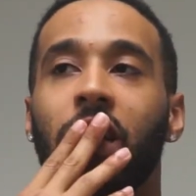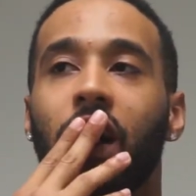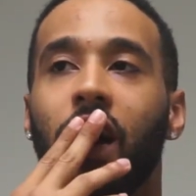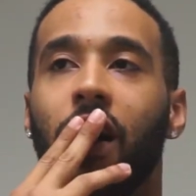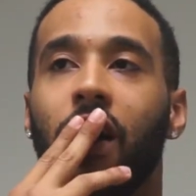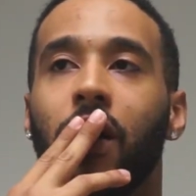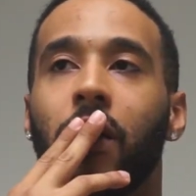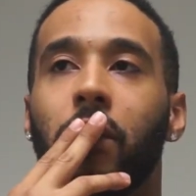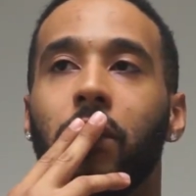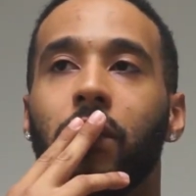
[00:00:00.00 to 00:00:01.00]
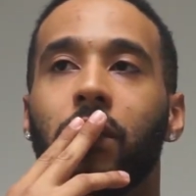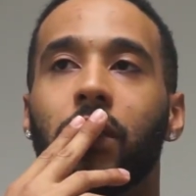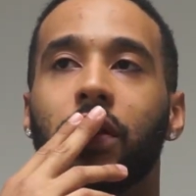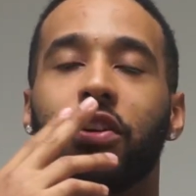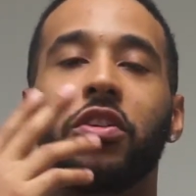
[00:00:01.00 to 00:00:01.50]

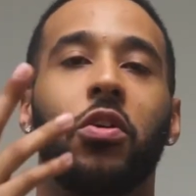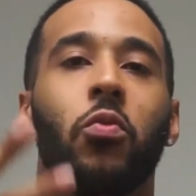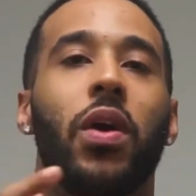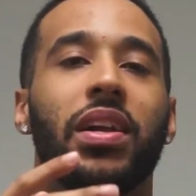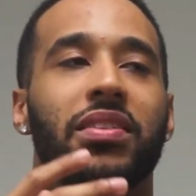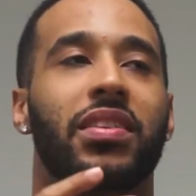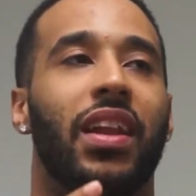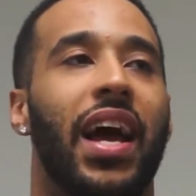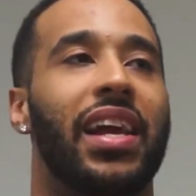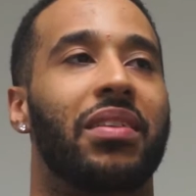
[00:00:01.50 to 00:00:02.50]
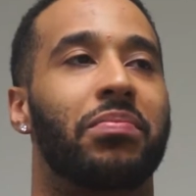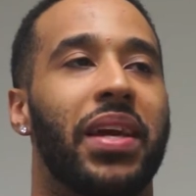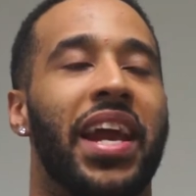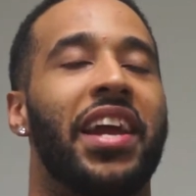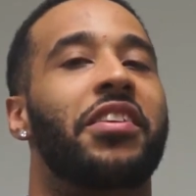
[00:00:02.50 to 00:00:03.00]
you don't want to like
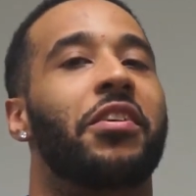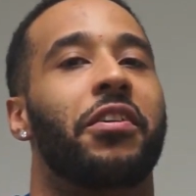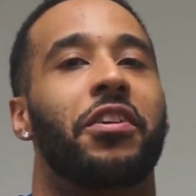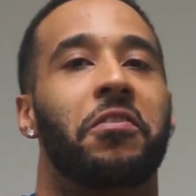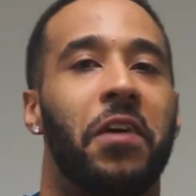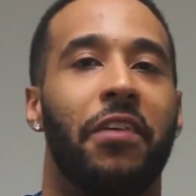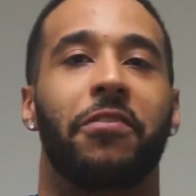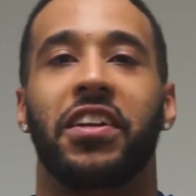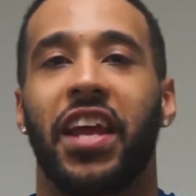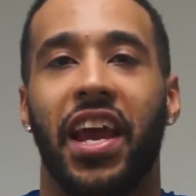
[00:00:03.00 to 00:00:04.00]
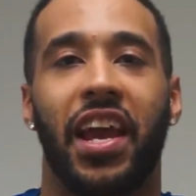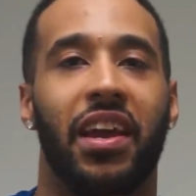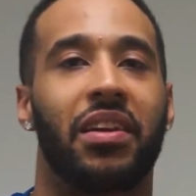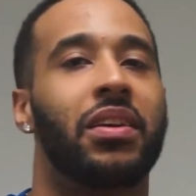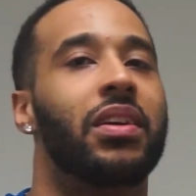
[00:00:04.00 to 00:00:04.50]
hinder your
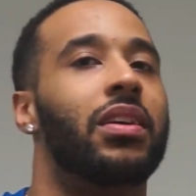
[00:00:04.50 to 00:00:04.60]
everyday